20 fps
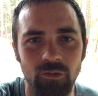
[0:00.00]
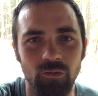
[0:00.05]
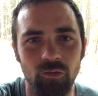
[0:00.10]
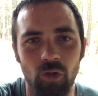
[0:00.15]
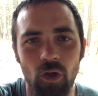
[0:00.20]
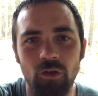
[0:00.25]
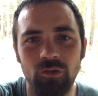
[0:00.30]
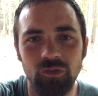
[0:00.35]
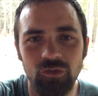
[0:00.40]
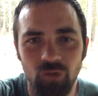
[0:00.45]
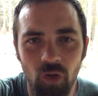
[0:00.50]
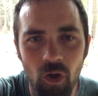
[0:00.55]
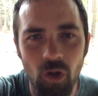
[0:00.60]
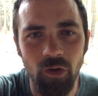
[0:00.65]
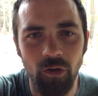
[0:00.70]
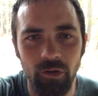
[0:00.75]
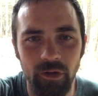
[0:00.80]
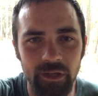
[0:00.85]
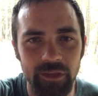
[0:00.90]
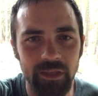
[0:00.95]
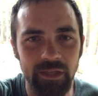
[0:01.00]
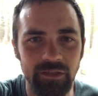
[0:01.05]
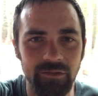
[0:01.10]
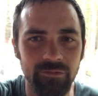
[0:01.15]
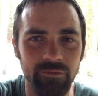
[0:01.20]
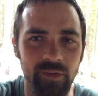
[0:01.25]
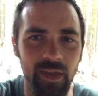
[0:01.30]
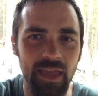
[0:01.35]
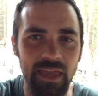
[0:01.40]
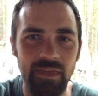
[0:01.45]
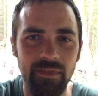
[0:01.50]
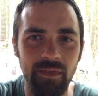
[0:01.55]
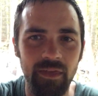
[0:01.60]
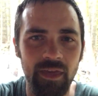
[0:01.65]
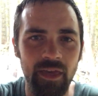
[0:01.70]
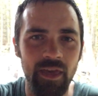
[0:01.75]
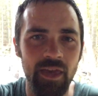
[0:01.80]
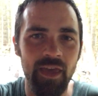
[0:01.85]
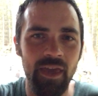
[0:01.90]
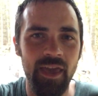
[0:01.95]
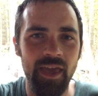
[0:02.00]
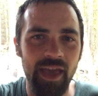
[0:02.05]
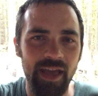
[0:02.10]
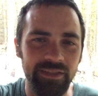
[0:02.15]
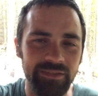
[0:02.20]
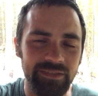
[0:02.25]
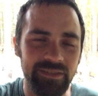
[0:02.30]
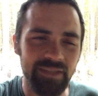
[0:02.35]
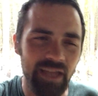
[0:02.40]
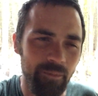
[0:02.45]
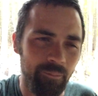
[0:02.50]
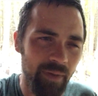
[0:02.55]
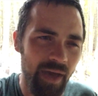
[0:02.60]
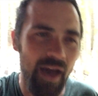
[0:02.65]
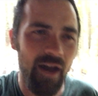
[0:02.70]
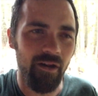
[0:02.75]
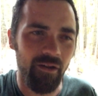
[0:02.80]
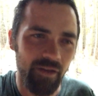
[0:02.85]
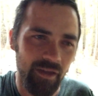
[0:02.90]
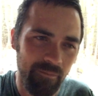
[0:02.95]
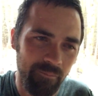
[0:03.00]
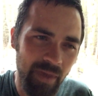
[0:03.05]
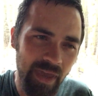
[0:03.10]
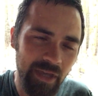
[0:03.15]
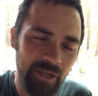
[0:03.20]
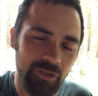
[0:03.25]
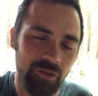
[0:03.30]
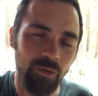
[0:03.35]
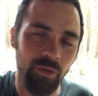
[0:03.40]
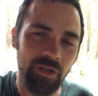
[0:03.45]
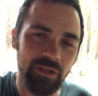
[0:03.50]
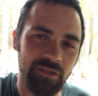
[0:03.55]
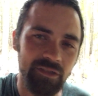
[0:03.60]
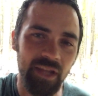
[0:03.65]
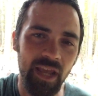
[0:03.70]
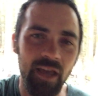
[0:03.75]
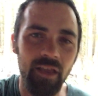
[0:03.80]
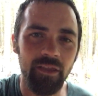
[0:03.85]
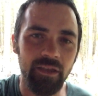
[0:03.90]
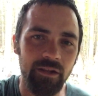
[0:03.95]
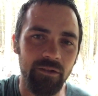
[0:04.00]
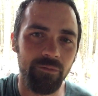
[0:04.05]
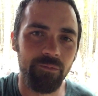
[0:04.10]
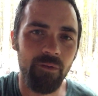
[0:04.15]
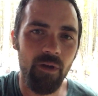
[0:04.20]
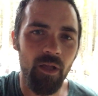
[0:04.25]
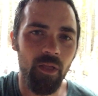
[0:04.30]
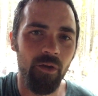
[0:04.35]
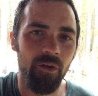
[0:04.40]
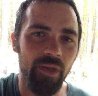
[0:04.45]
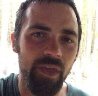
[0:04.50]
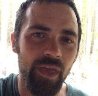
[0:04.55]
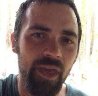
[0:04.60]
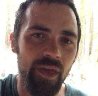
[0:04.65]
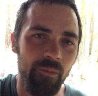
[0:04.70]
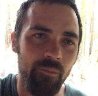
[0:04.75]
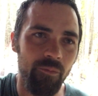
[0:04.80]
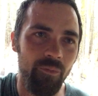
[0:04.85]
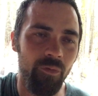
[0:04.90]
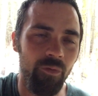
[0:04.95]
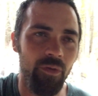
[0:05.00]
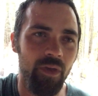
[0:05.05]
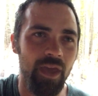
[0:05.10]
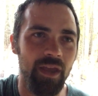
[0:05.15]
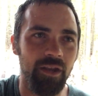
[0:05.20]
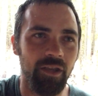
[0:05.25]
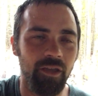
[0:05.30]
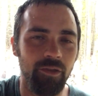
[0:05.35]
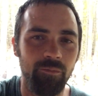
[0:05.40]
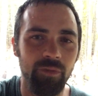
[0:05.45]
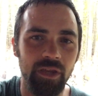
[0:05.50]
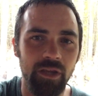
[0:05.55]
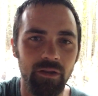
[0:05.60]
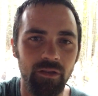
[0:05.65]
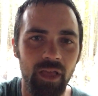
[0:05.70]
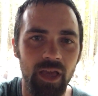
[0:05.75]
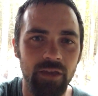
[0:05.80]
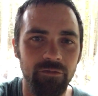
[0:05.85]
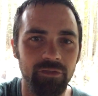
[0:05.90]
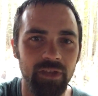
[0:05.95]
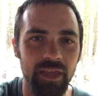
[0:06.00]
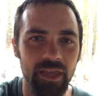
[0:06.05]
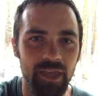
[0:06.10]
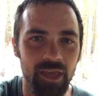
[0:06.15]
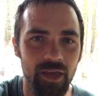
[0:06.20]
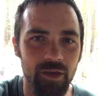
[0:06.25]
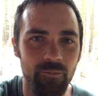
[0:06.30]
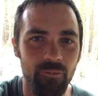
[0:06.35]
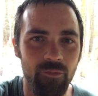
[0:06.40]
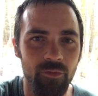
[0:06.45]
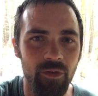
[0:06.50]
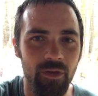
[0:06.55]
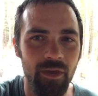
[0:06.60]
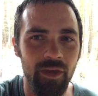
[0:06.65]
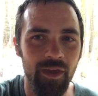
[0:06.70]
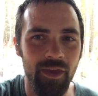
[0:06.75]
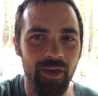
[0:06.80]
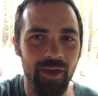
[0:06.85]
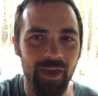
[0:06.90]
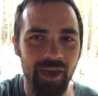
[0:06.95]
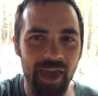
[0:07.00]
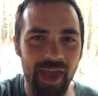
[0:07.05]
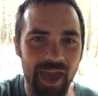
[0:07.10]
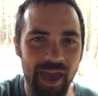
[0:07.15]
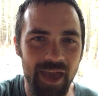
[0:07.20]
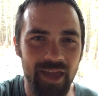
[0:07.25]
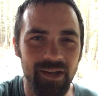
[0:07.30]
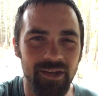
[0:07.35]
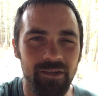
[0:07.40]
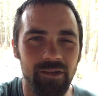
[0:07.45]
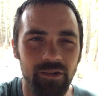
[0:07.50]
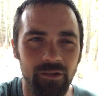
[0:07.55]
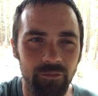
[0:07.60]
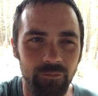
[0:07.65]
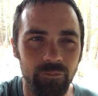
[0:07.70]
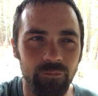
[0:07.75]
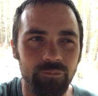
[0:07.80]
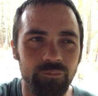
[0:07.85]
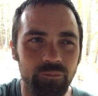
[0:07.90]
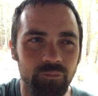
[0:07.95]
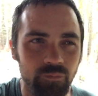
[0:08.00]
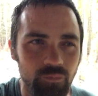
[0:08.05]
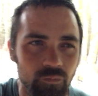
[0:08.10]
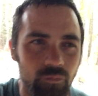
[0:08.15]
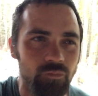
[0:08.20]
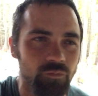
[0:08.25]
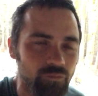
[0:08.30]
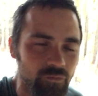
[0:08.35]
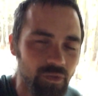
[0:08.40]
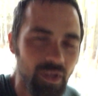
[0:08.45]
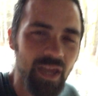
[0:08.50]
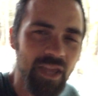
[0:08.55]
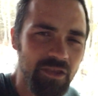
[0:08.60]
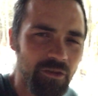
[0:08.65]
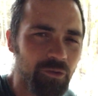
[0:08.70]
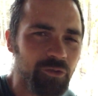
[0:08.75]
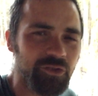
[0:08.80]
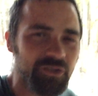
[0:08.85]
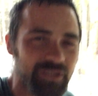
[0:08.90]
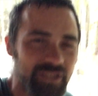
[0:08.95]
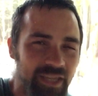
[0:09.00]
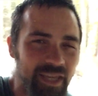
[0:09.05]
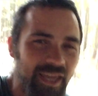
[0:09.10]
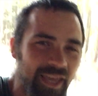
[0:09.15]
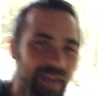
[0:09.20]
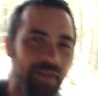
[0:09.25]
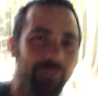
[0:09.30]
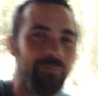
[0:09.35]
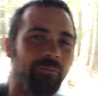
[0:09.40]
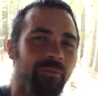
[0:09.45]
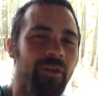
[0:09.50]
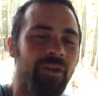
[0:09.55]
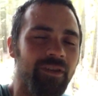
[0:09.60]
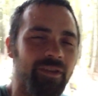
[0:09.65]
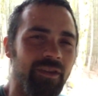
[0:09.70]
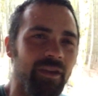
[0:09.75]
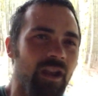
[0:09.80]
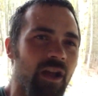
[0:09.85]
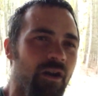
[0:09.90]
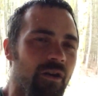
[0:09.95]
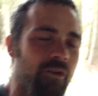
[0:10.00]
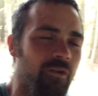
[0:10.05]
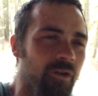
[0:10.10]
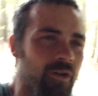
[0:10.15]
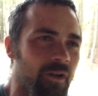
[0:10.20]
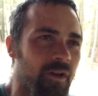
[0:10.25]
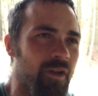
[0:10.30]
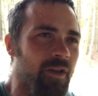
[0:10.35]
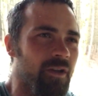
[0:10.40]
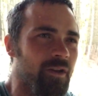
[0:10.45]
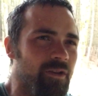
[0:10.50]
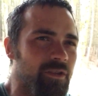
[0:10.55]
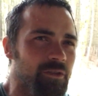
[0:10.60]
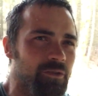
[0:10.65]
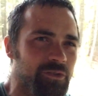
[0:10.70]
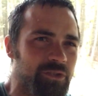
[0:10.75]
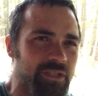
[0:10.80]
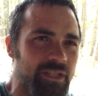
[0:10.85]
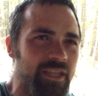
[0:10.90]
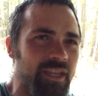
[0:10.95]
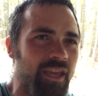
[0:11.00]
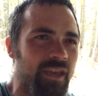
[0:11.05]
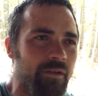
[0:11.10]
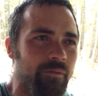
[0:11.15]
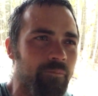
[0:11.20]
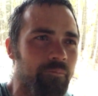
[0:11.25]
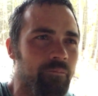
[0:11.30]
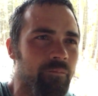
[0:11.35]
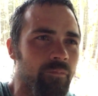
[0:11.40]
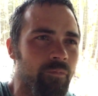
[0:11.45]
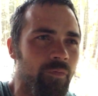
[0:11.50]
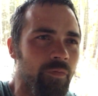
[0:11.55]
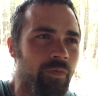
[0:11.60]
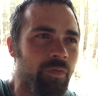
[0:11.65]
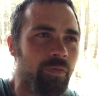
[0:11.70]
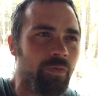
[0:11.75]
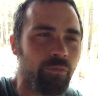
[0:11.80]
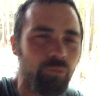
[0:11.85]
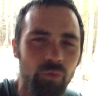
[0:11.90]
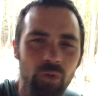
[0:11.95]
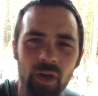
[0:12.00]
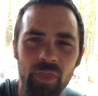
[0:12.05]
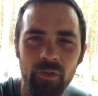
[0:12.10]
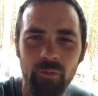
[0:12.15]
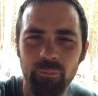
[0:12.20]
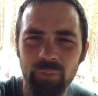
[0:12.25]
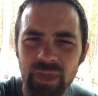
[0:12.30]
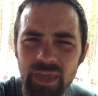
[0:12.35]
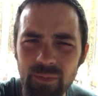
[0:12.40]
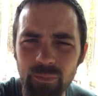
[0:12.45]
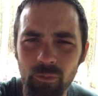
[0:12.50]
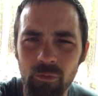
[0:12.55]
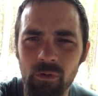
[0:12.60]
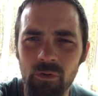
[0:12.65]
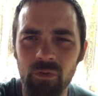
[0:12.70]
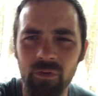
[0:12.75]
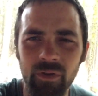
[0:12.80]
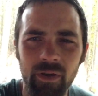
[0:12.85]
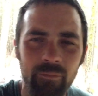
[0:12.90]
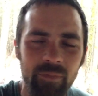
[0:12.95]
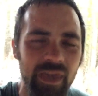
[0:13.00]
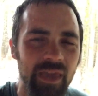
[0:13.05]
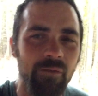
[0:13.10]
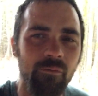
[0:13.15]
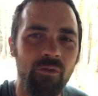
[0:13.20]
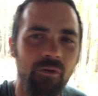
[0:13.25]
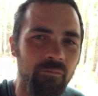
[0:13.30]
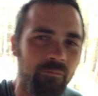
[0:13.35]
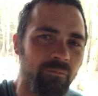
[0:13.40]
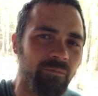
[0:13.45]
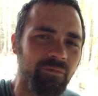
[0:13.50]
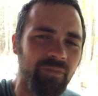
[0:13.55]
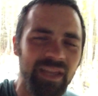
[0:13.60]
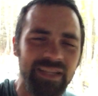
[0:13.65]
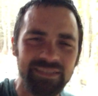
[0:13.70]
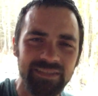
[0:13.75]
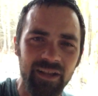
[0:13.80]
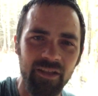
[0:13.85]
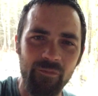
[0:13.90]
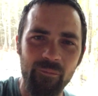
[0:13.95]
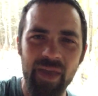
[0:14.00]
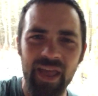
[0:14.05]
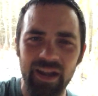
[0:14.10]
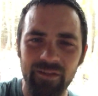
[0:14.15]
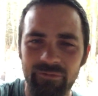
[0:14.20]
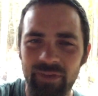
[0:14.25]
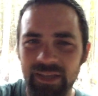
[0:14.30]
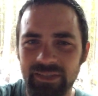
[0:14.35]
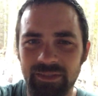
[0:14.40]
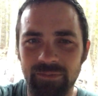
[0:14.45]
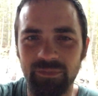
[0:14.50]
grow stronger in this faith. And step out and make a choice daily to follow Him and to commit your life to Him. And you'll see Him, you know. You'll see Him through other people. I mean, He won't necessarily manifest